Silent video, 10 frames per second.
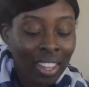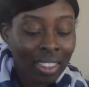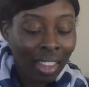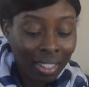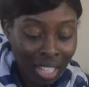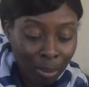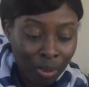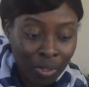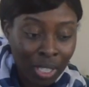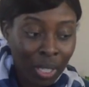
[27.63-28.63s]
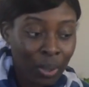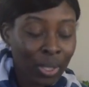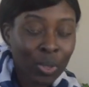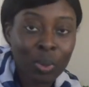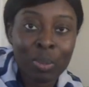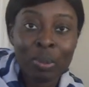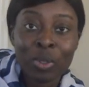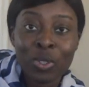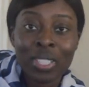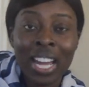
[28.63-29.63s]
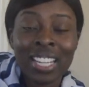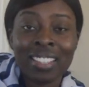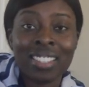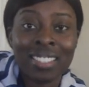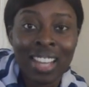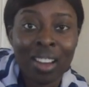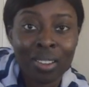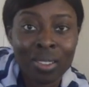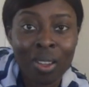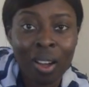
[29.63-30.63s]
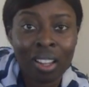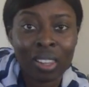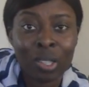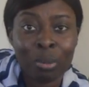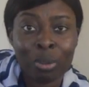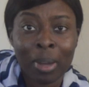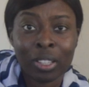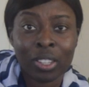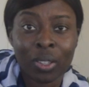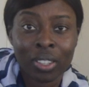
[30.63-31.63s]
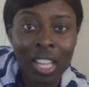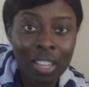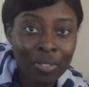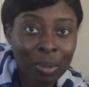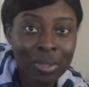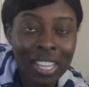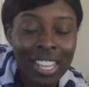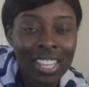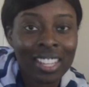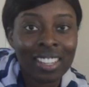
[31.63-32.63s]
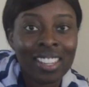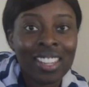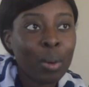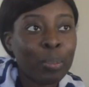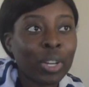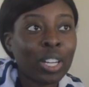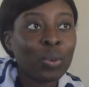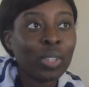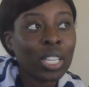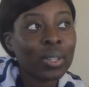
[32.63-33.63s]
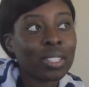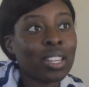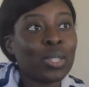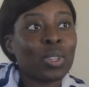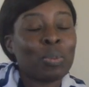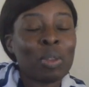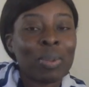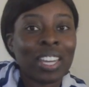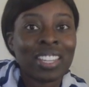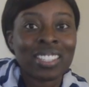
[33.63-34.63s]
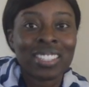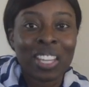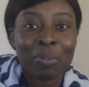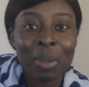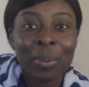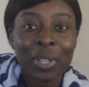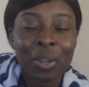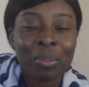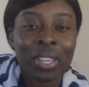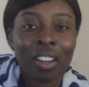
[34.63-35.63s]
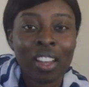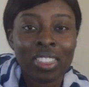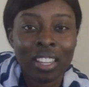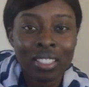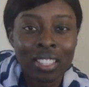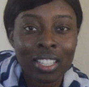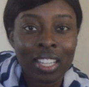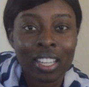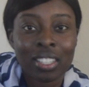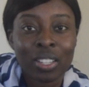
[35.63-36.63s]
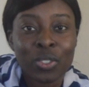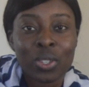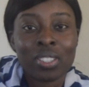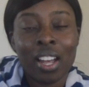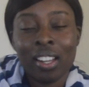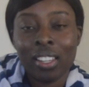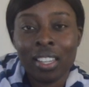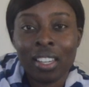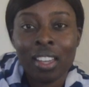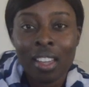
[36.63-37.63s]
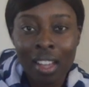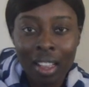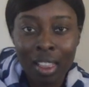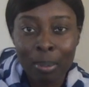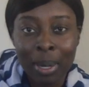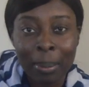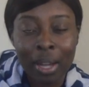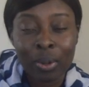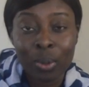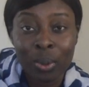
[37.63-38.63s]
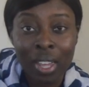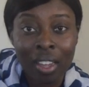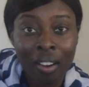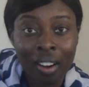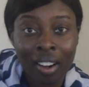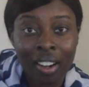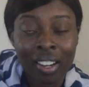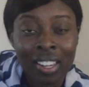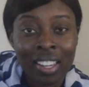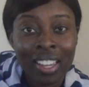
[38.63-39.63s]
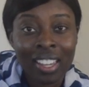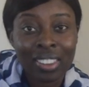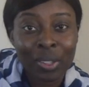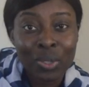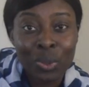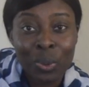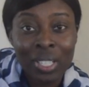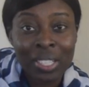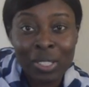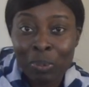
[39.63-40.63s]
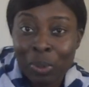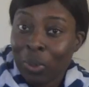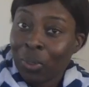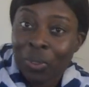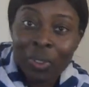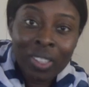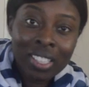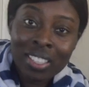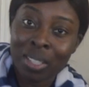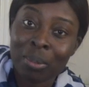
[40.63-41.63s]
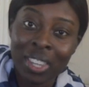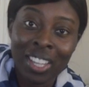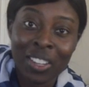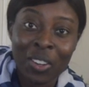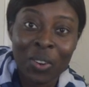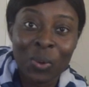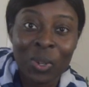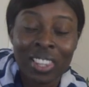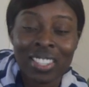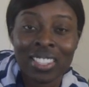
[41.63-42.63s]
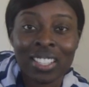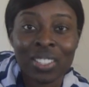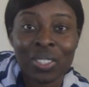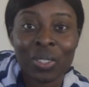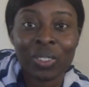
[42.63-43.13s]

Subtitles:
And that type of video is when people just kind of sit down and talk a little bit about their life update. But it really resonates with me because it's like people are being authentic and they're just telling a little bit about who they are. And their story is beautiful and it's something worth listening to.